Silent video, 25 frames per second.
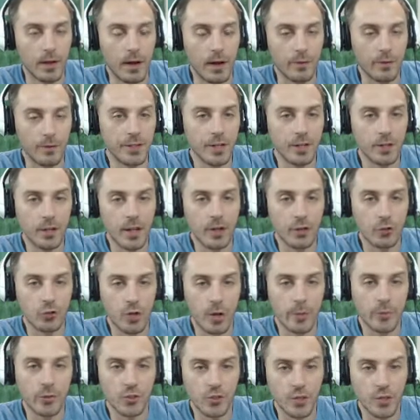I've seen a lot of
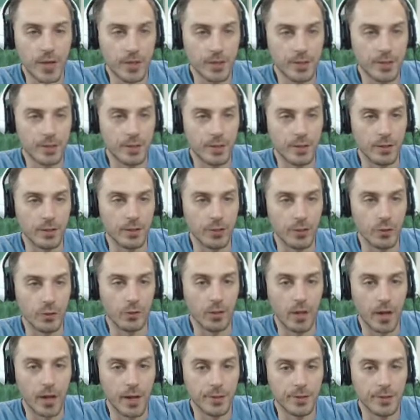Trubbish decks that
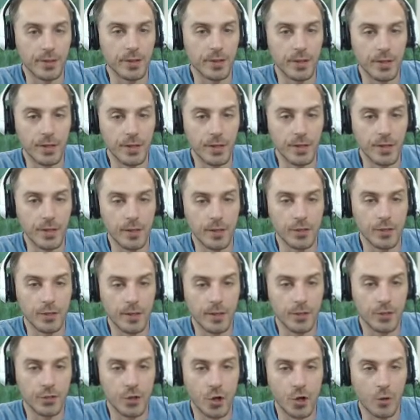utilize the
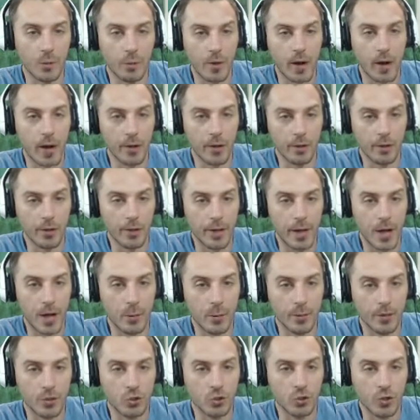discard pile and
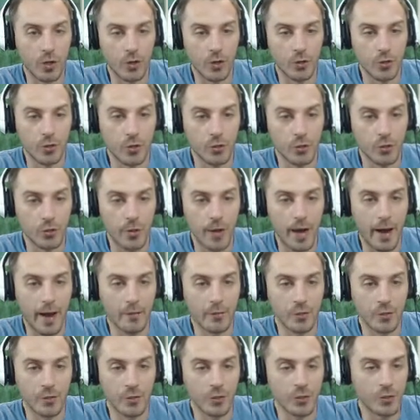how many trainer cards you
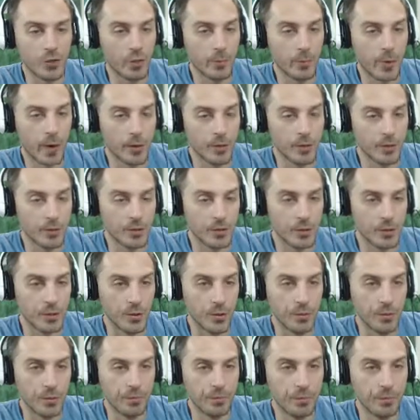have in your discard pile,
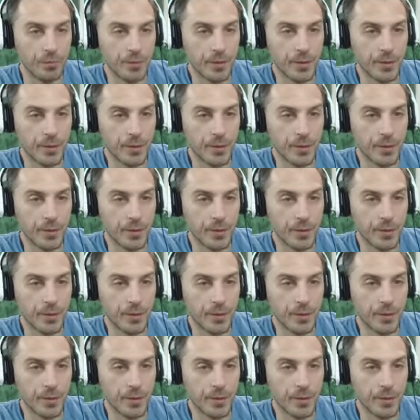so